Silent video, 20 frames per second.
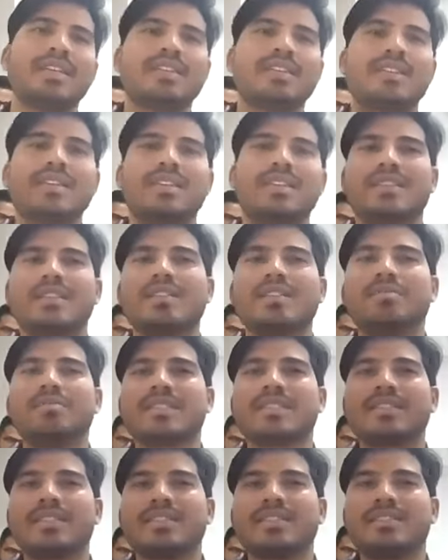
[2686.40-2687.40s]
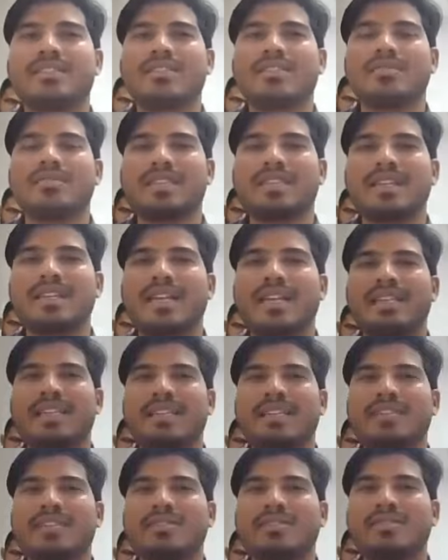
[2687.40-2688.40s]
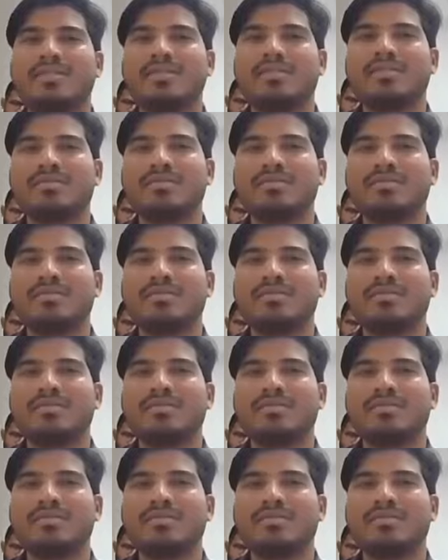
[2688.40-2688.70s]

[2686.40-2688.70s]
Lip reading: 3% normal saline to.